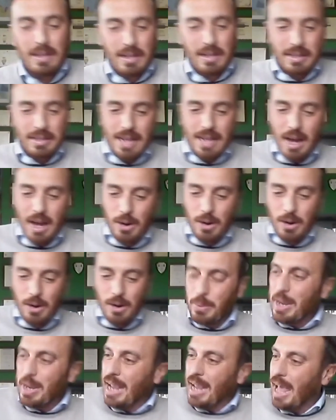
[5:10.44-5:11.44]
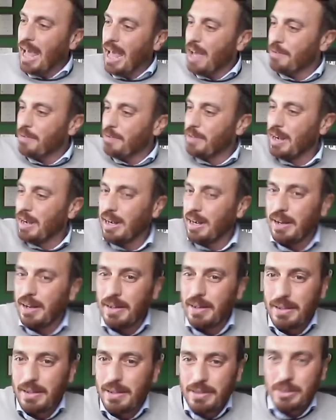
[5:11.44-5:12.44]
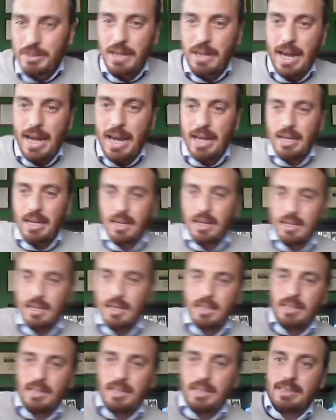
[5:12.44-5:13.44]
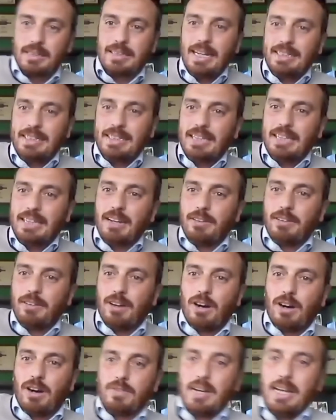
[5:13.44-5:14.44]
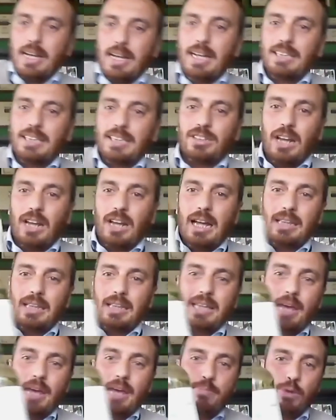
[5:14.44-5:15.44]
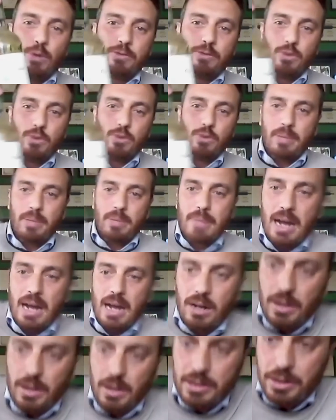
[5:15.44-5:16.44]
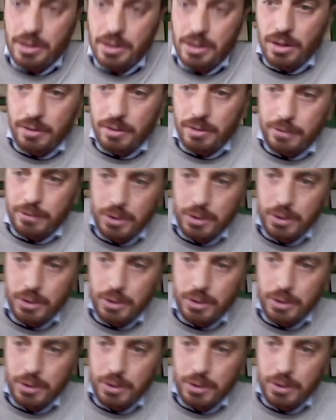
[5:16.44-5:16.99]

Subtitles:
Now we have today tasting of Isola dei Profumi Bianco. I don't know if